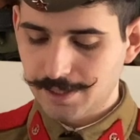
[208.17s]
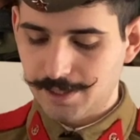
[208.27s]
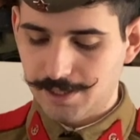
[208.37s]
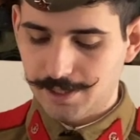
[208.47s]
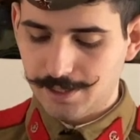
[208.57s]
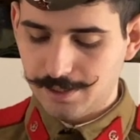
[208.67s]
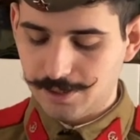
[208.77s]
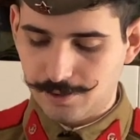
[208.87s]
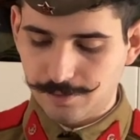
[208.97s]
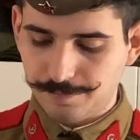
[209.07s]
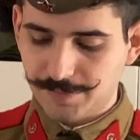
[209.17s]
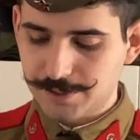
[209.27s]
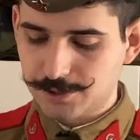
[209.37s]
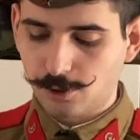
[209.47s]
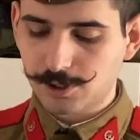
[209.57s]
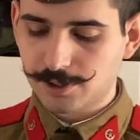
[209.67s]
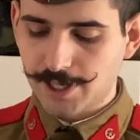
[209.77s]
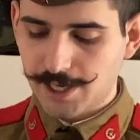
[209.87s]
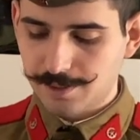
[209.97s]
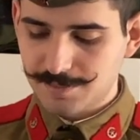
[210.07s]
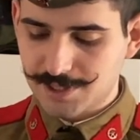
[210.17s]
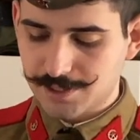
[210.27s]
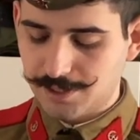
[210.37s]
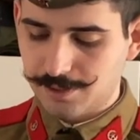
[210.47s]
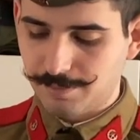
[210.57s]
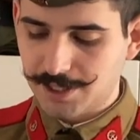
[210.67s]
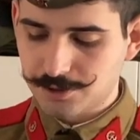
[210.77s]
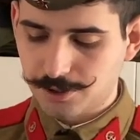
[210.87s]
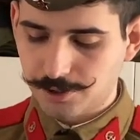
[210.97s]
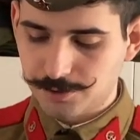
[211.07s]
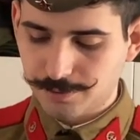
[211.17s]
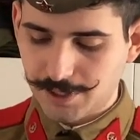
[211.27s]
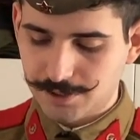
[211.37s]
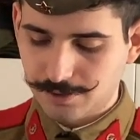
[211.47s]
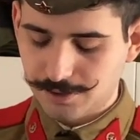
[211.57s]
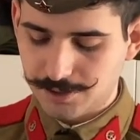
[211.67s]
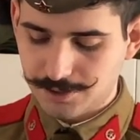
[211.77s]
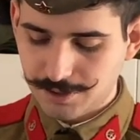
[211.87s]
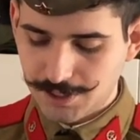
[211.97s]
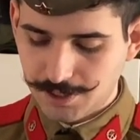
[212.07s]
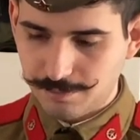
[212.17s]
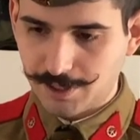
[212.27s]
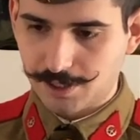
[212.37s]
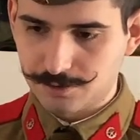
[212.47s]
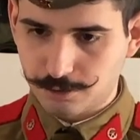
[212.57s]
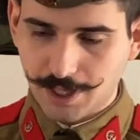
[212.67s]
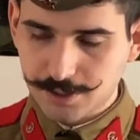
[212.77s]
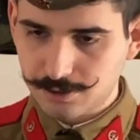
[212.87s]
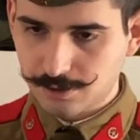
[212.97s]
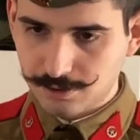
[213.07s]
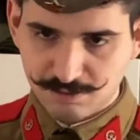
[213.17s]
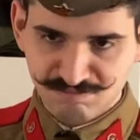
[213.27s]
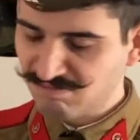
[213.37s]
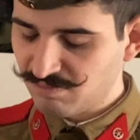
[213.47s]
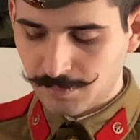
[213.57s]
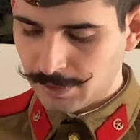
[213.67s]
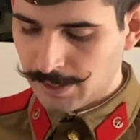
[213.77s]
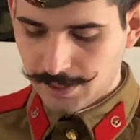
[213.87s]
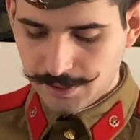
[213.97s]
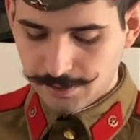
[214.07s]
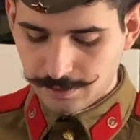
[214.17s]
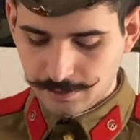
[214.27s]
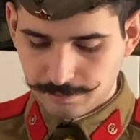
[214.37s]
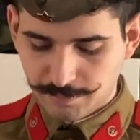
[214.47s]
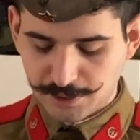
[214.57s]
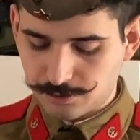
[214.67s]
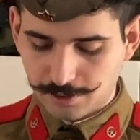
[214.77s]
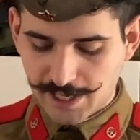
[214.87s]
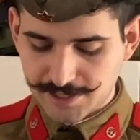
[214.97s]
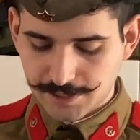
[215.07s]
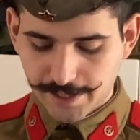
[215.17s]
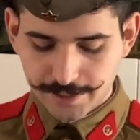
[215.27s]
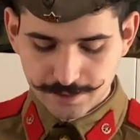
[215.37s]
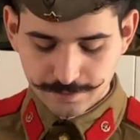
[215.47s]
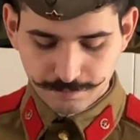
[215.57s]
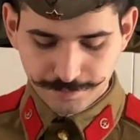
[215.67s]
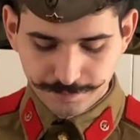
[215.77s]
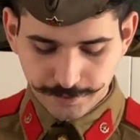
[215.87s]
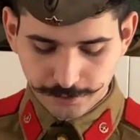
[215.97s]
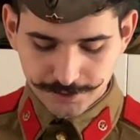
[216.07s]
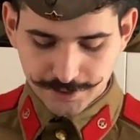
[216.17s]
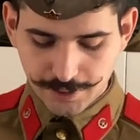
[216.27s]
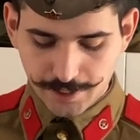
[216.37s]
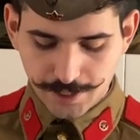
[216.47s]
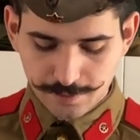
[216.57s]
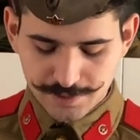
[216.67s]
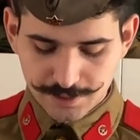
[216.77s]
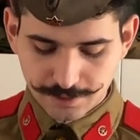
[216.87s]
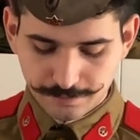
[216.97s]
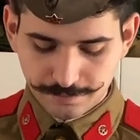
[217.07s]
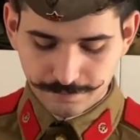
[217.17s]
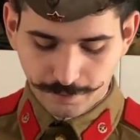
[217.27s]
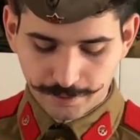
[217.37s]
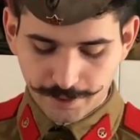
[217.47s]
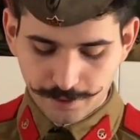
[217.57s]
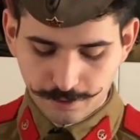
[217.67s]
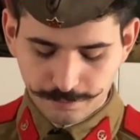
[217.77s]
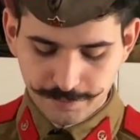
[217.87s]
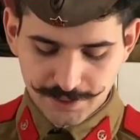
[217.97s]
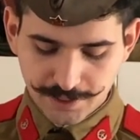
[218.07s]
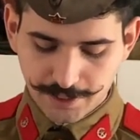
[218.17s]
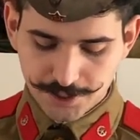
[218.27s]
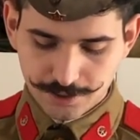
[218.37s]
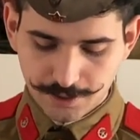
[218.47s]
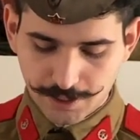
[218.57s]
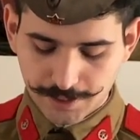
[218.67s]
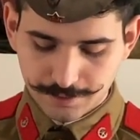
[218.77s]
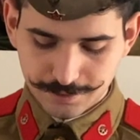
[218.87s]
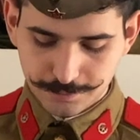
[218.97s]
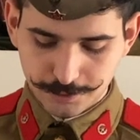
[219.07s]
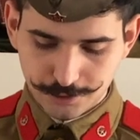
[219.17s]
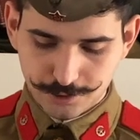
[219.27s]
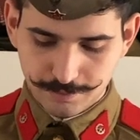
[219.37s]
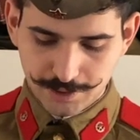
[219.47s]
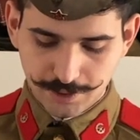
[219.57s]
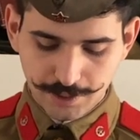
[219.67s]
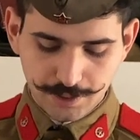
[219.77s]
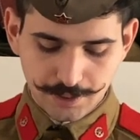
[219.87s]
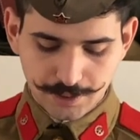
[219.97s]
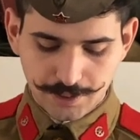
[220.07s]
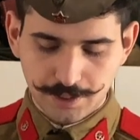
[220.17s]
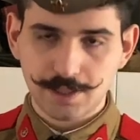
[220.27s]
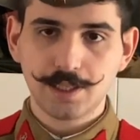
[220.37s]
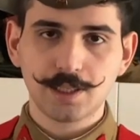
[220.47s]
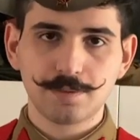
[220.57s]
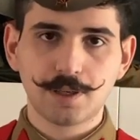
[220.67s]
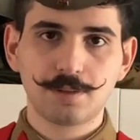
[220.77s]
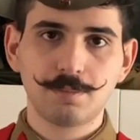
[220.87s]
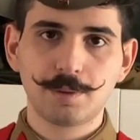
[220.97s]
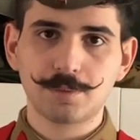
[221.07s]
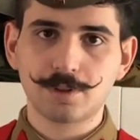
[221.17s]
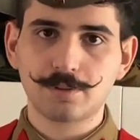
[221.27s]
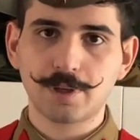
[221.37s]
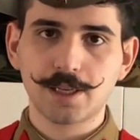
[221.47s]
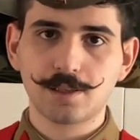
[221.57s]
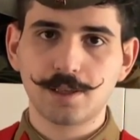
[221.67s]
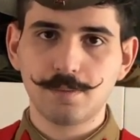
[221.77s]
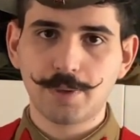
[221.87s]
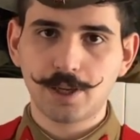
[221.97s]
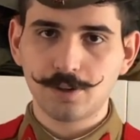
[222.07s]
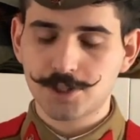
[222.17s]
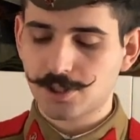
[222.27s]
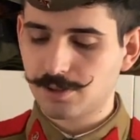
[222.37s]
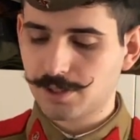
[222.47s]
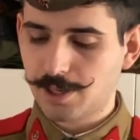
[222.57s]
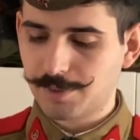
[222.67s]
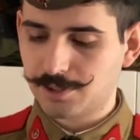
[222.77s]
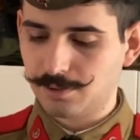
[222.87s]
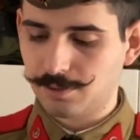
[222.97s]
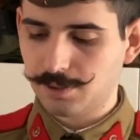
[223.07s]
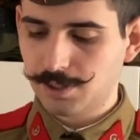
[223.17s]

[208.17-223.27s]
in Stalker games, in Metro 2033, Metro Exodus, Metro Last Light. Those games. These are very old. These are actually supposed to be, I think, if I remember correctly, biological, chemical,